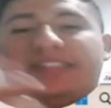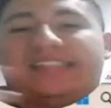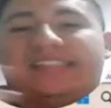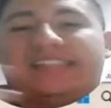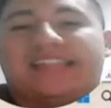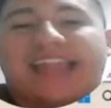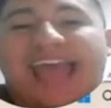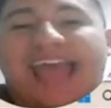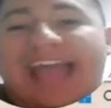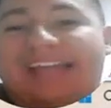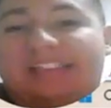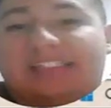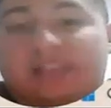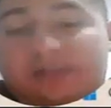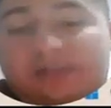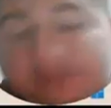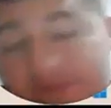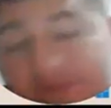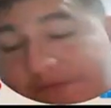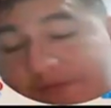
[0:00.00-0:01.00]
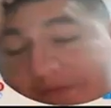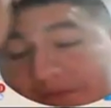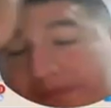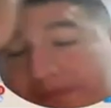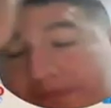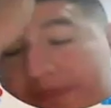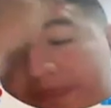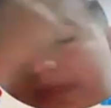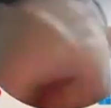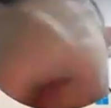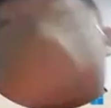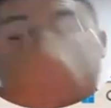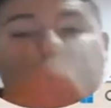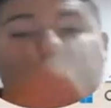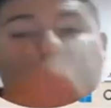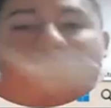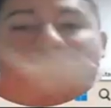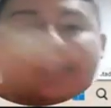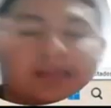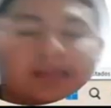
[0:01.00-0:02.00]
lacks of
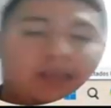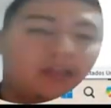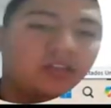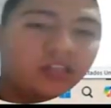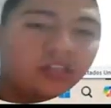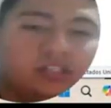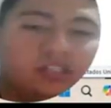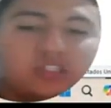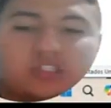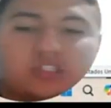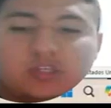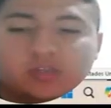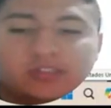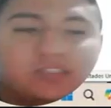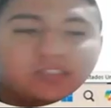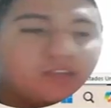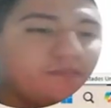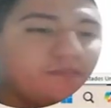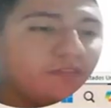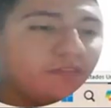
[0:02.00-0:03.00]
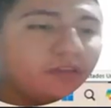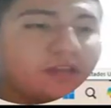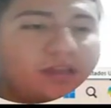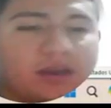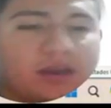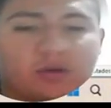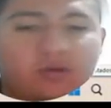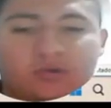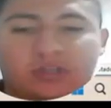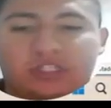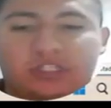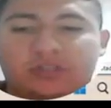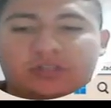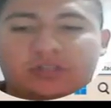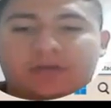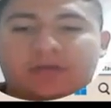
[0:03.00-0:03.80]
speaking English, the usage of the language.